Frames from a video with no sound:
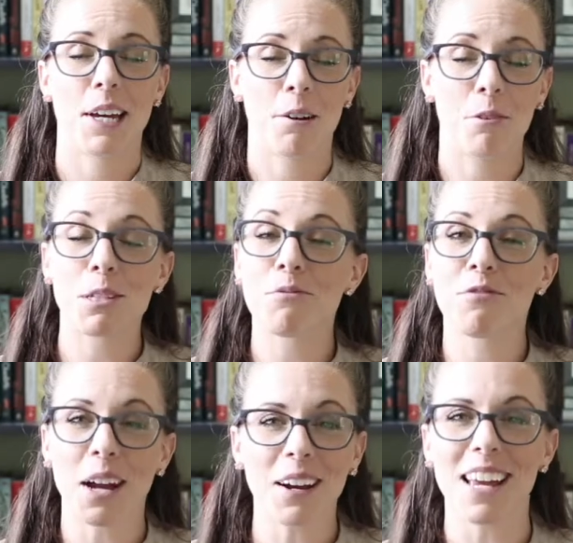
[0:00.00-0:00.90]
it was
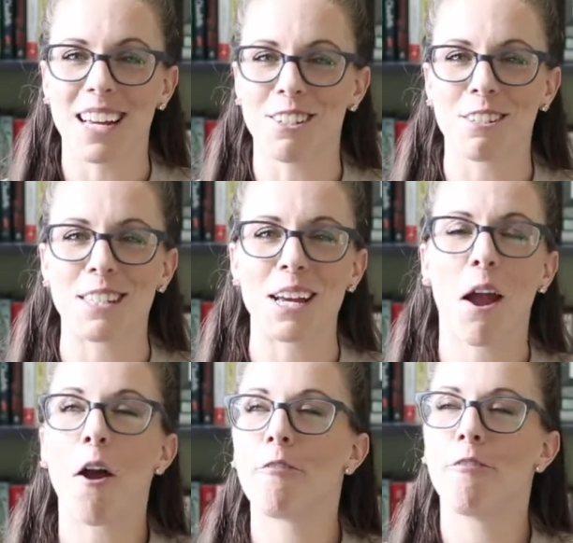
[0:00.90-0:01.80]
very
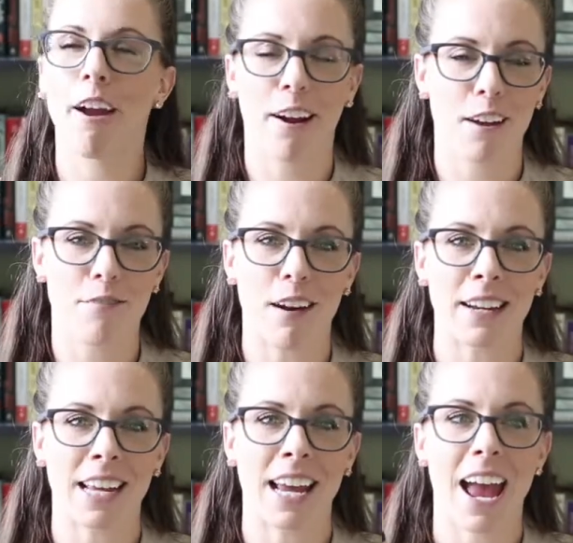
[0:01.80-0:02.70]
interesting, very
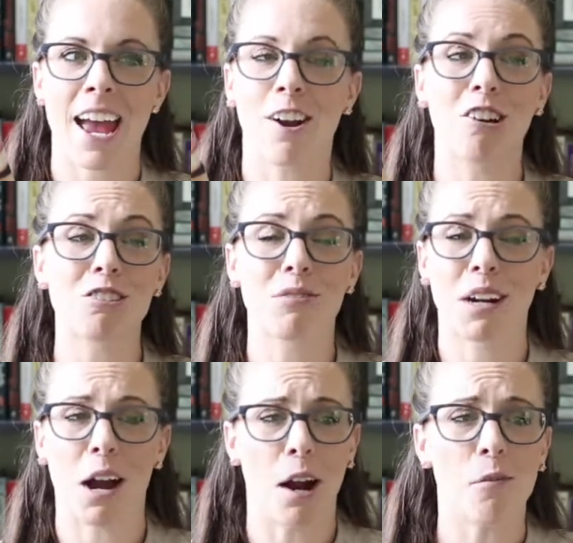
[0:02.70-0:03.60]
funny, and also
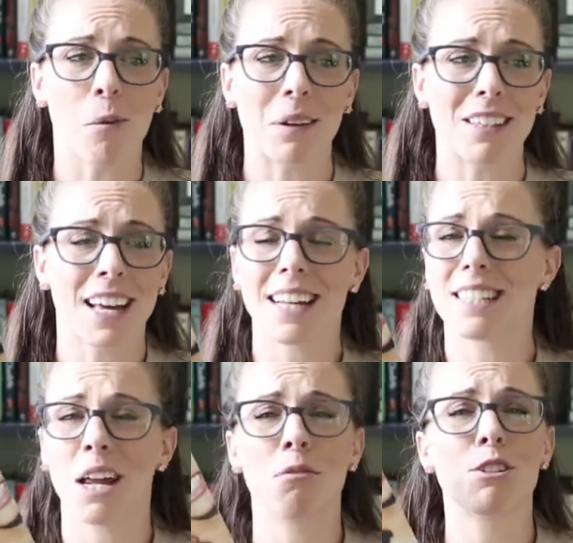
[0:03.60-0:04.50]
very heartwarming. Like I
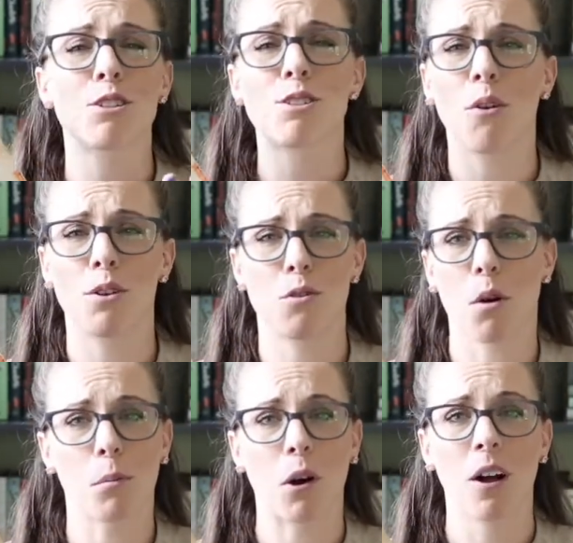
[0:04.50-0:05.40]
said, it was just so
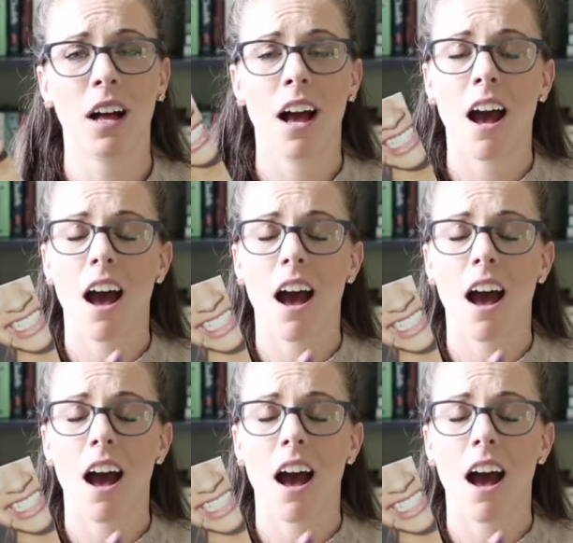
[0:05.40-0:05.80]
adorable.